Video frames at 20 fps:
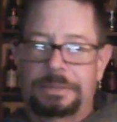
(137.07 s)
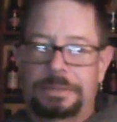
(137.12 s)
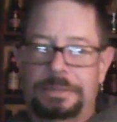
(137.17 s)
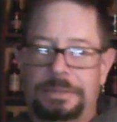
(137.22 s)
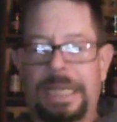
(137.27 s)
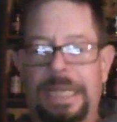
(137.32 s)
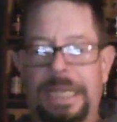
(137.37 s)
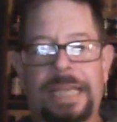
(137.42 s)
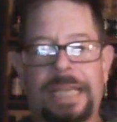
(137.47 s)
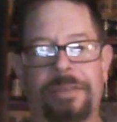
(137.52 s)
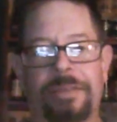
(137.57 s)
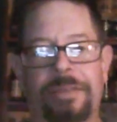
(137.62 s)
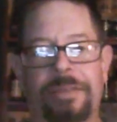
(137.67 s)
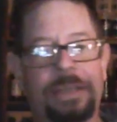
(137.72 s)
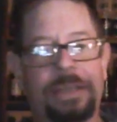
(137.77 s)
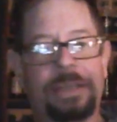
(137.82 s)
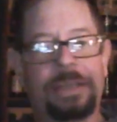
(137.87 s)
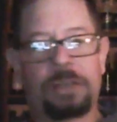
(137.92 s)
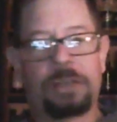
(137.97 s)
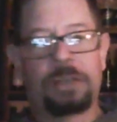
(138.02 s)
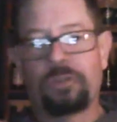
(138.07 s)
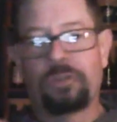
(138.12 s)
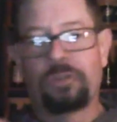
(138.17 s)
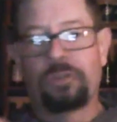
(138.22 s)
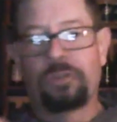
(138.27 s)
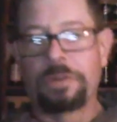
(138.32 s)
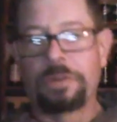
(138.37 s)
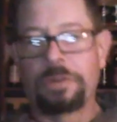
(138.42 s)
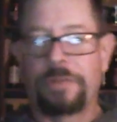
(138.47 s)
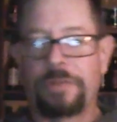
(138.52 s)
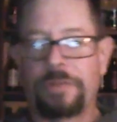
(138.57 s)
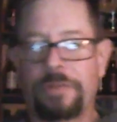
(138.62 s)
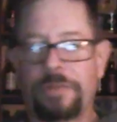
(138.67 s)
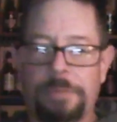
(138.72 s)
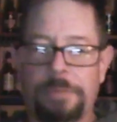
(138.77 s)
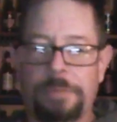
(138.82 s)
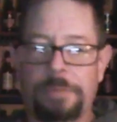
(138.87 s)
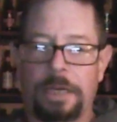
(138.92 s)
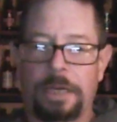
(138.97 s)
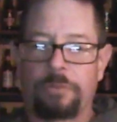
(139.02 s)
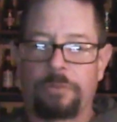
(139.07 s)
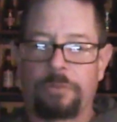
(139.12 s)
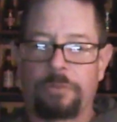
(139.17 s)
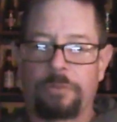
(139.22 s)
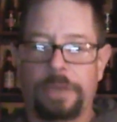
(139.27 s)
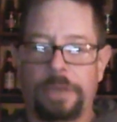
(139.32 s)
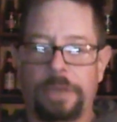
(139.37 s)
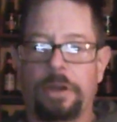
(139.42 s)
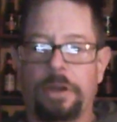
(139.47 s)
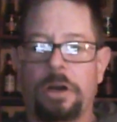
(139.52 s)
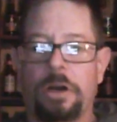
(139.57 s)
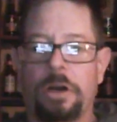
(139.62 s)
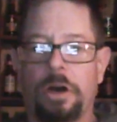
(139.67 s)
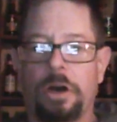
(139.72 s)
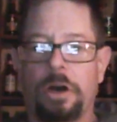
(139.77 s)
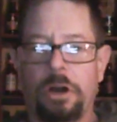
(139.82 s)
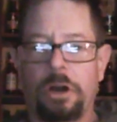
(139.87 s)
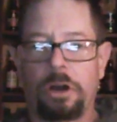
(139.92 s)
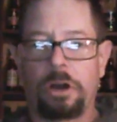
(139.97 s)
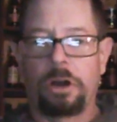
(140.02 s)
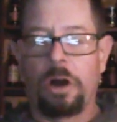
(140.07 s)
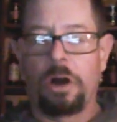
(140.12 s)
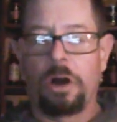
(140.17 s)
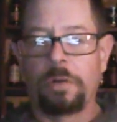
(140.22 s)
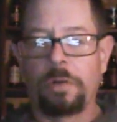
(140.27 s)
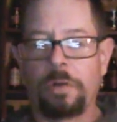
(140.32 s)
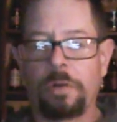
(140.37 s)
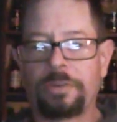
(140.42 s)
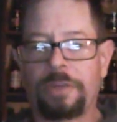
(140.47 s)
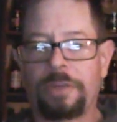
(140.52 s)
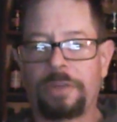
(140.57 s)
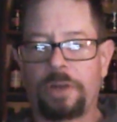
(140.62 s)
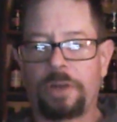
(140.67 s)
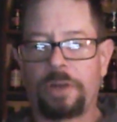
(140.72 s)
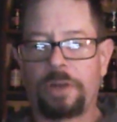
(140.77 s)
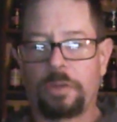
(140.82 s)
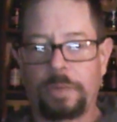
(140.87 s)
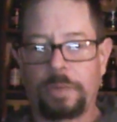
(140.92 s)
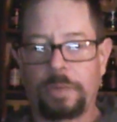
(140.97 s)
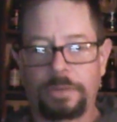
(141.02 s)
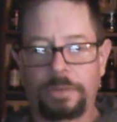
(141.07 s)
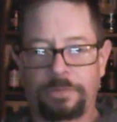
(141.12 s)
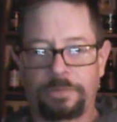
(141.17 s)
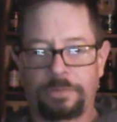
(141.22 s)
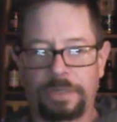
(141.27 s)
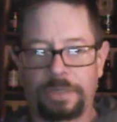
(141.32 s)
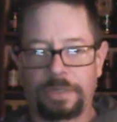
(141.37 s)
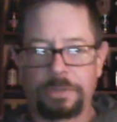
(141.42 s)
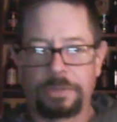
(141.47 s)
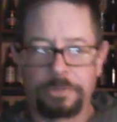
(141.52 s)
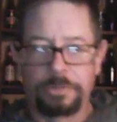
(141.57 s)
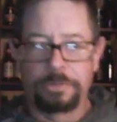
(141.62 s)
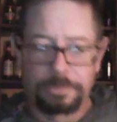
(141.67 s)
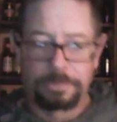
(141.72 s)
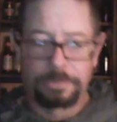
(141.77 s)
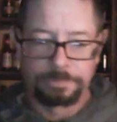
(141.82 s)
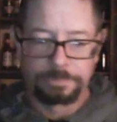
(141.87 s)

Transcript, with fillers: but I can't take that controlled environment of where you always have all the windows sealed